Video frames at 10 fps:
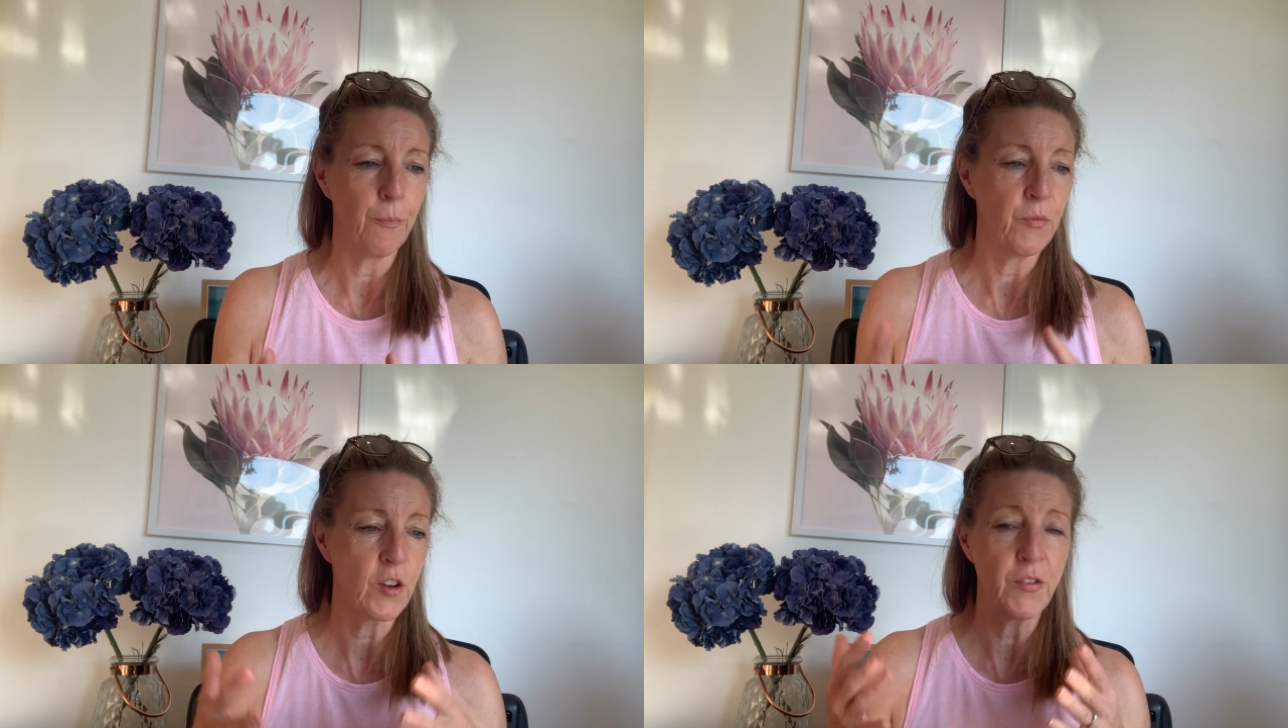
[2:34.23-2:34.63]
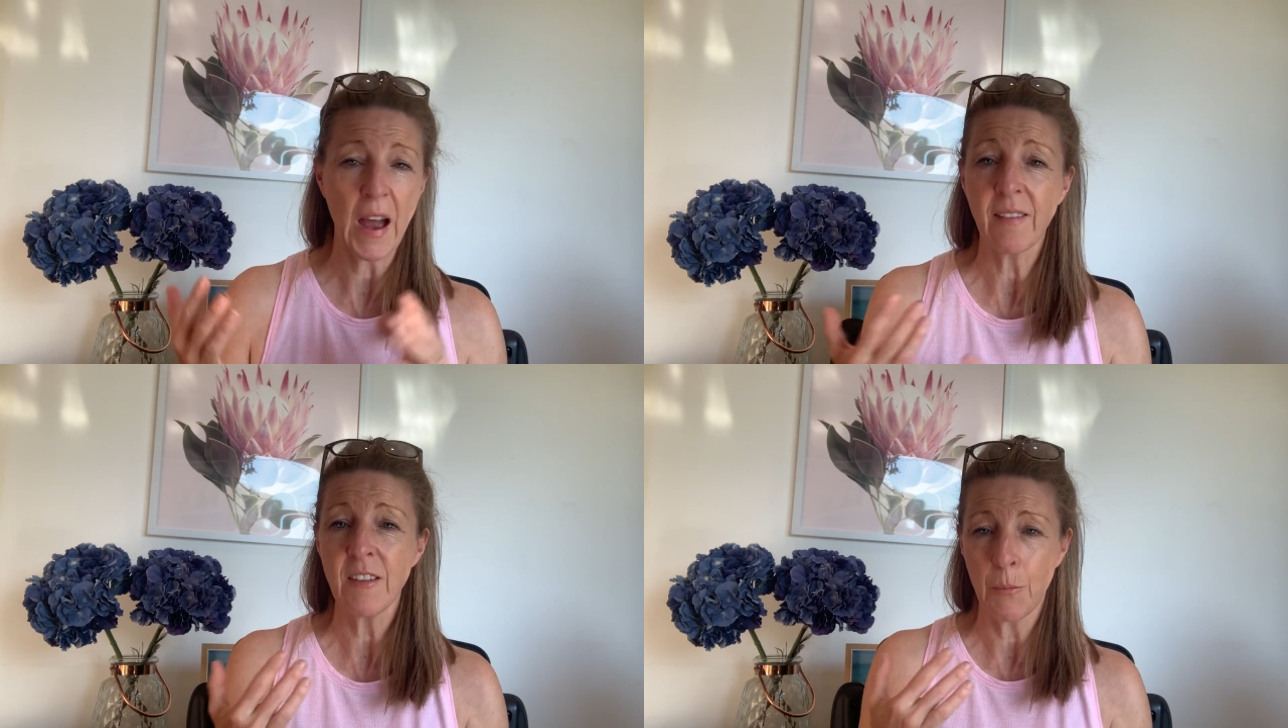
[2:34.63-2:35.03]
So
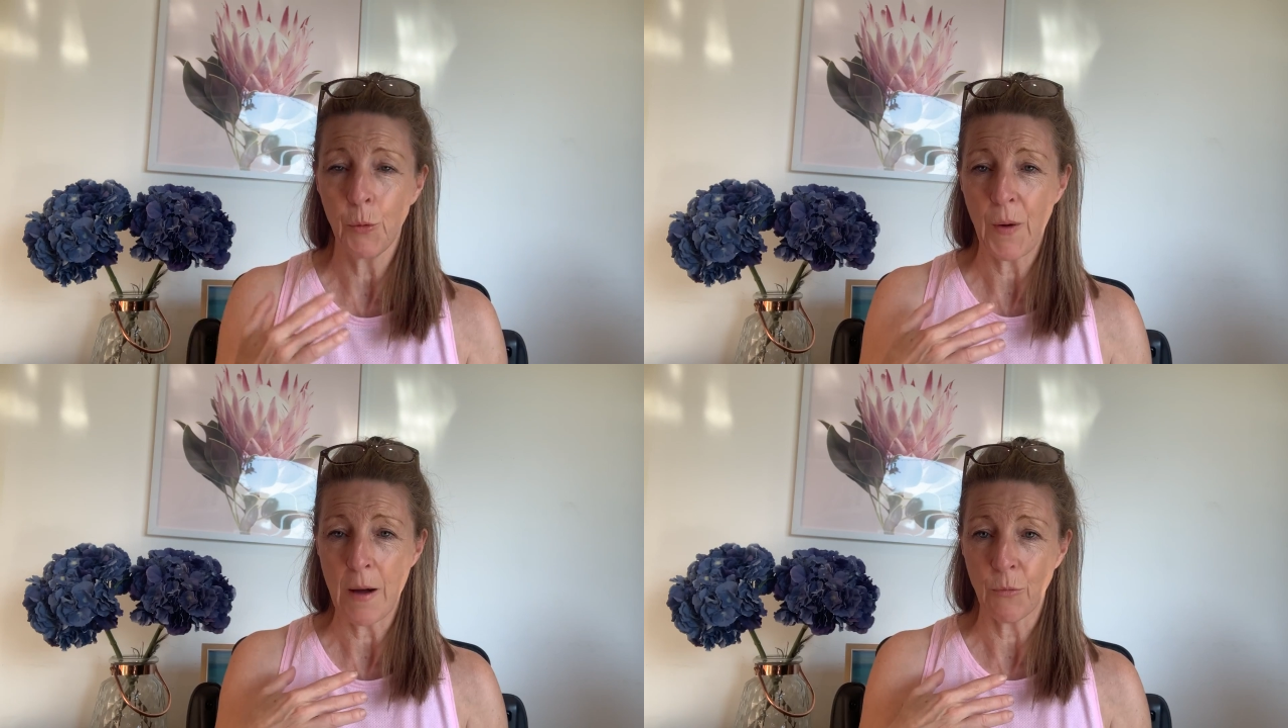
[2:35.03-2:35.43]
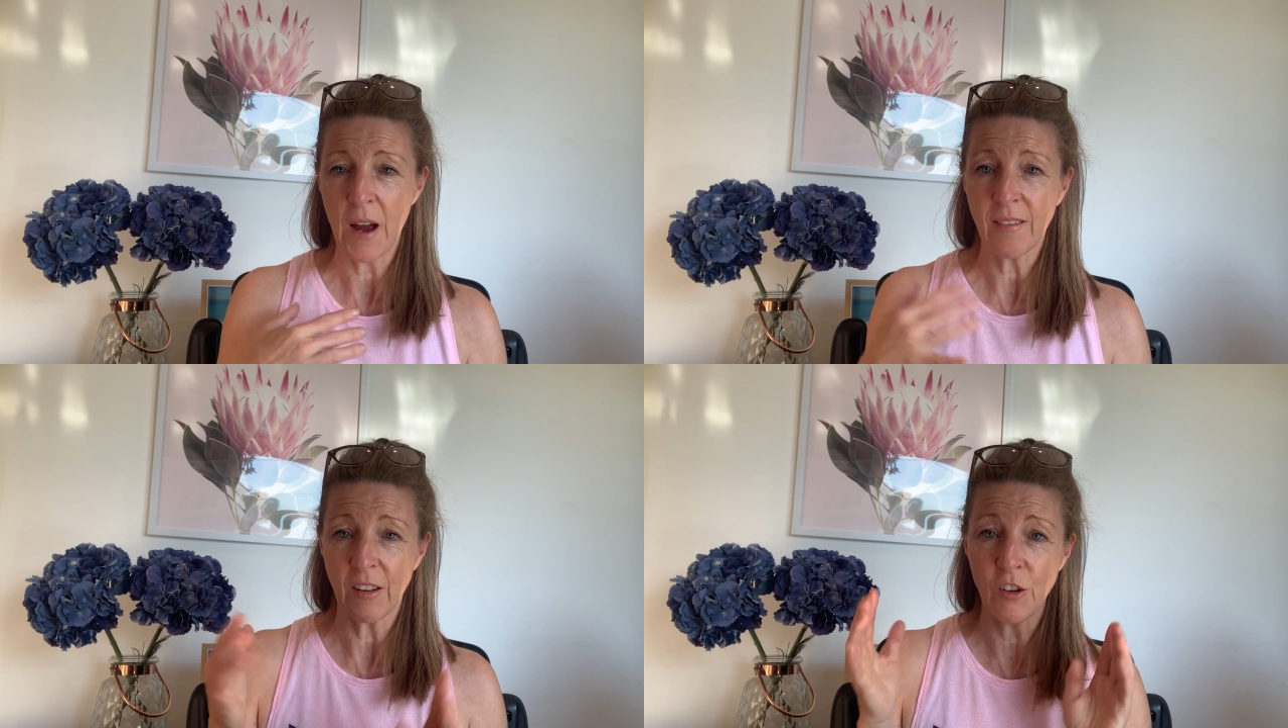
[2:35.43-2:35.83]
that's number one,
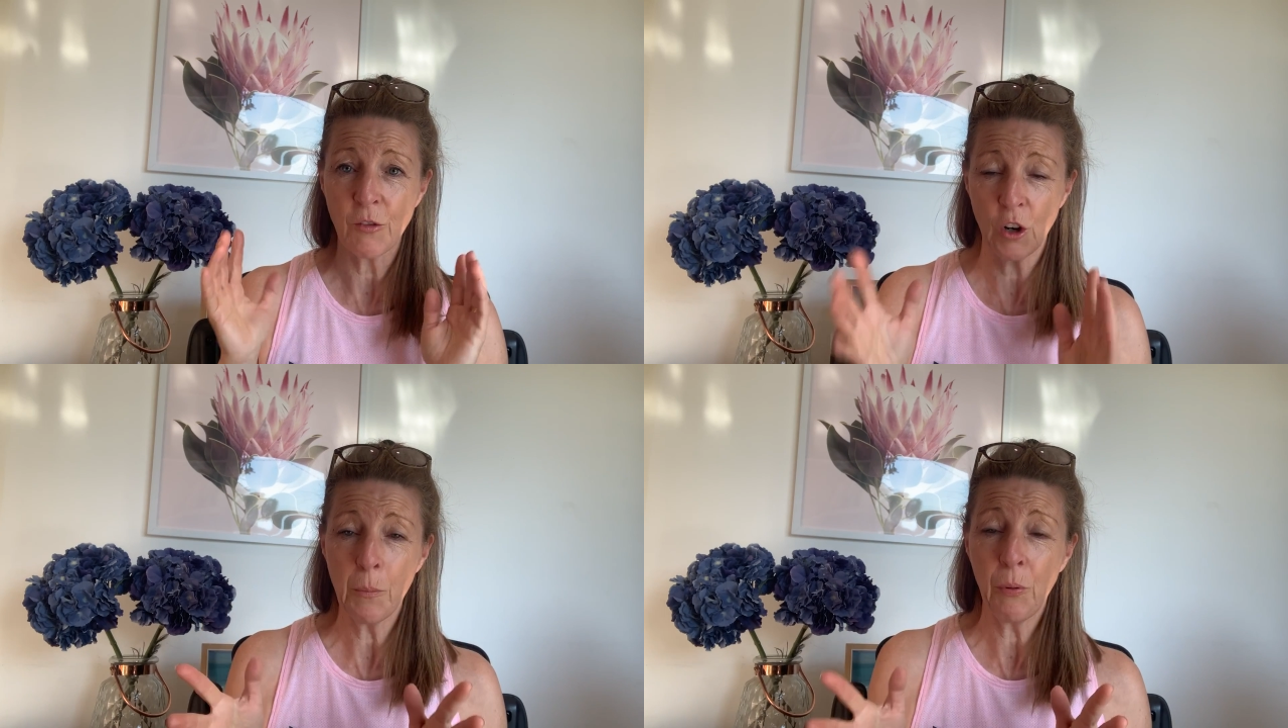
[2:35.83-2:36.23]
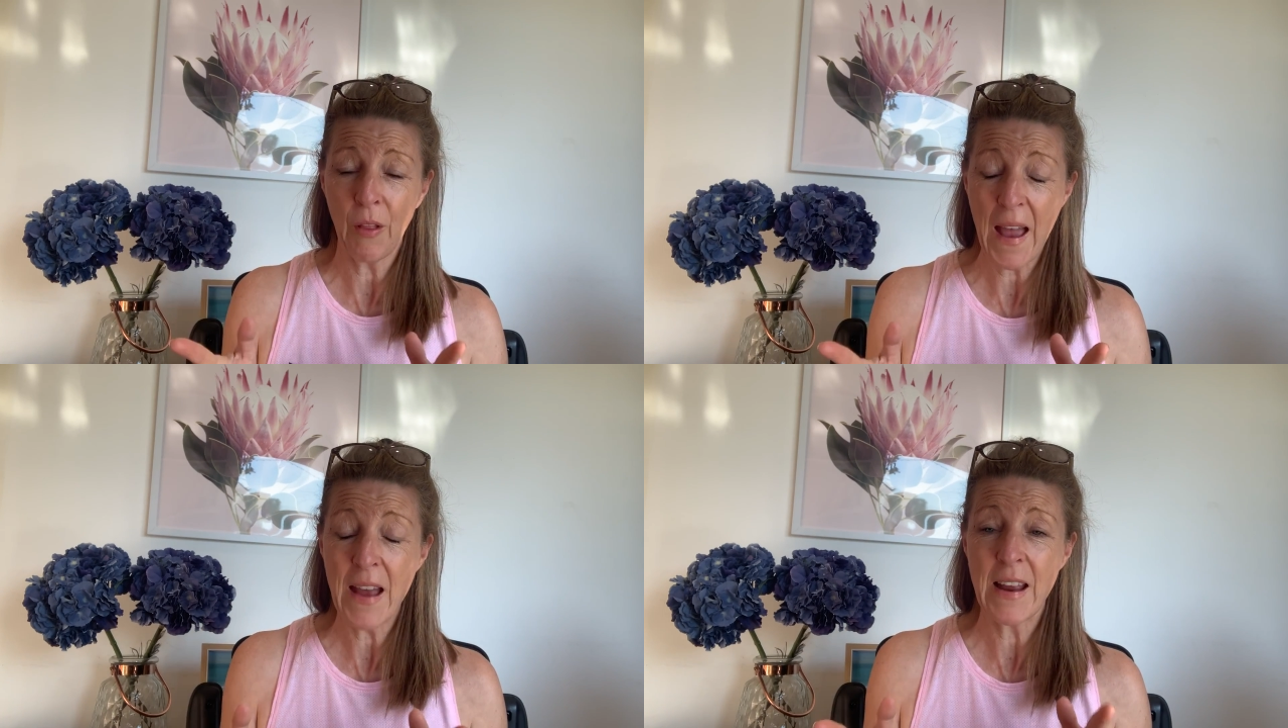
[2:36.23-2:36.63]
right? So you've got to
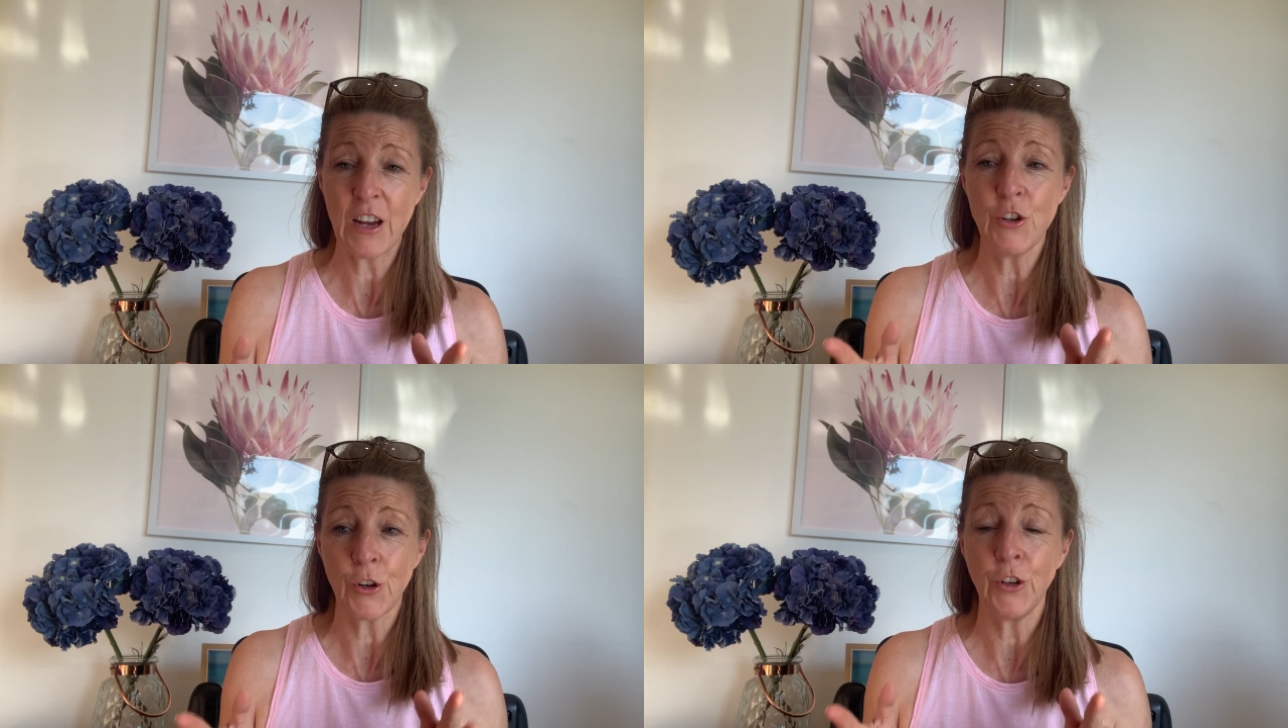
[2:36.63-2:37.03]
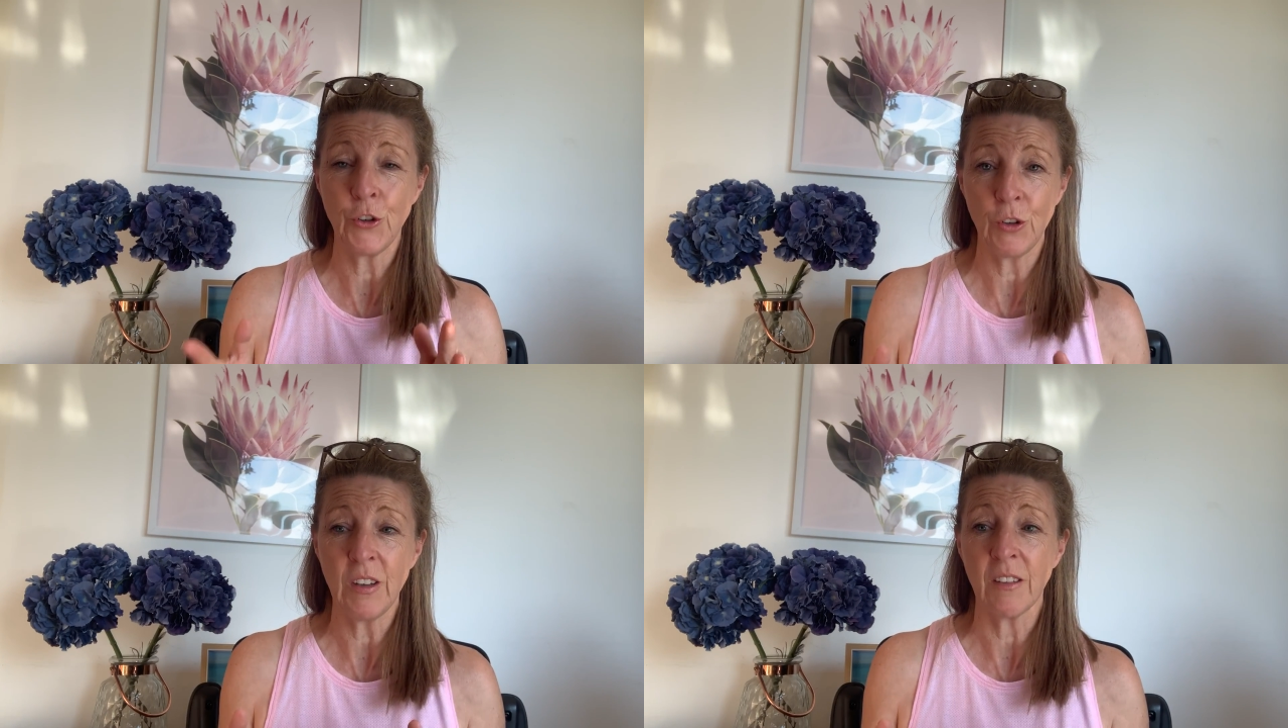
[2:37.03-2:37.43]
plan how you're going to
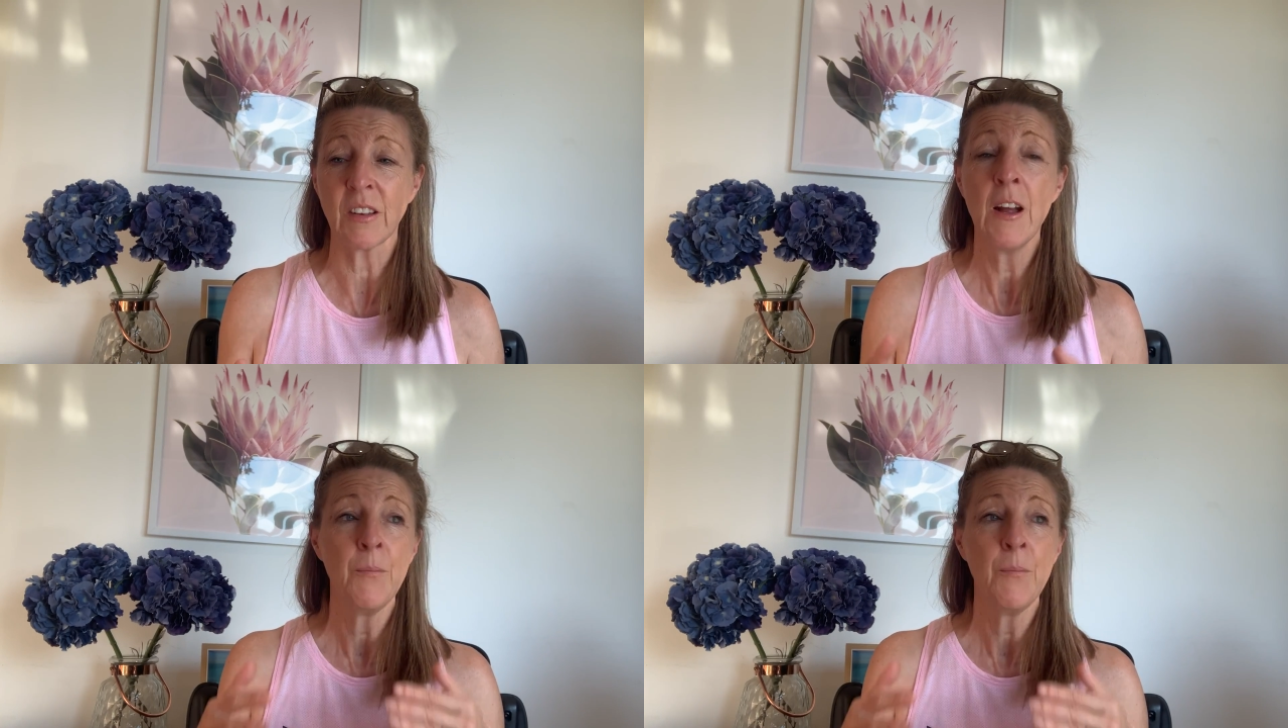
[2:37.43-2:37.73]
do this.